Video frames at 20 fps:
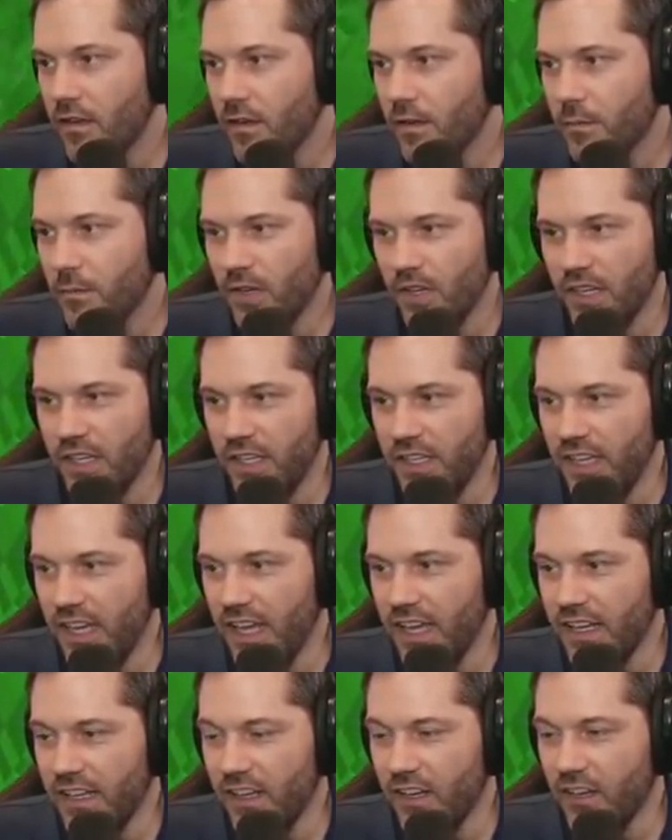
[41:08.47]
But
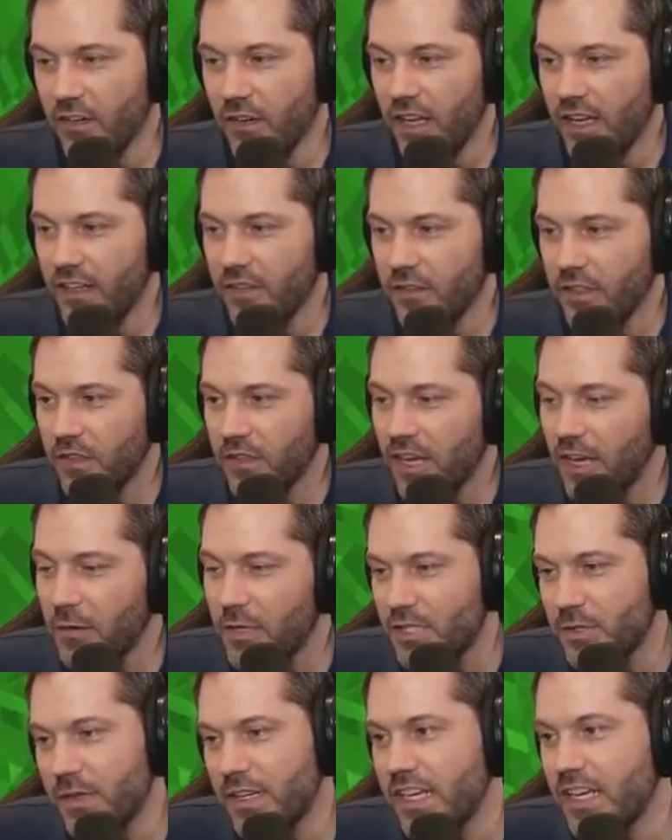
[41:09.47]
yeah, no, I don't know how
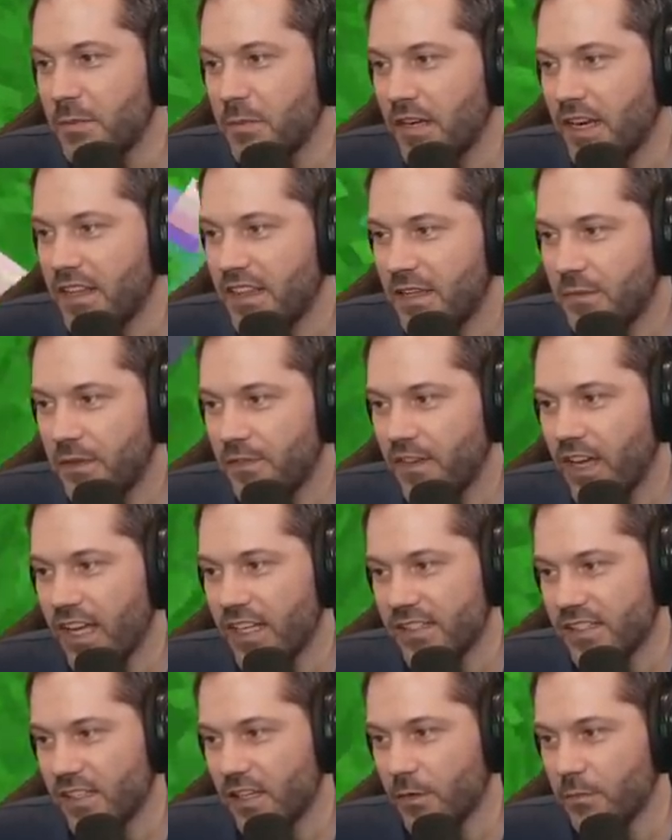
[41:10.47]
much we need, but I think we've
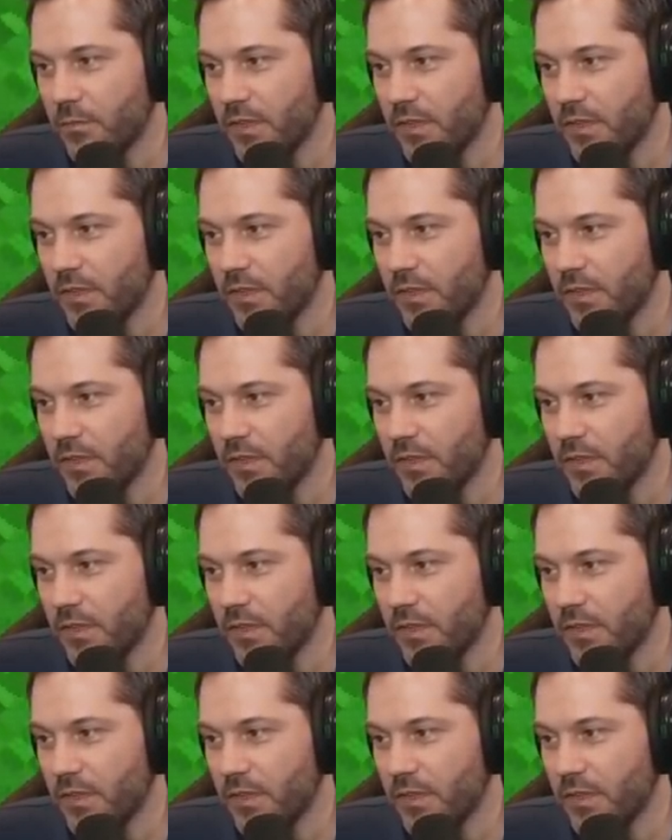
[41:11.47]
got some,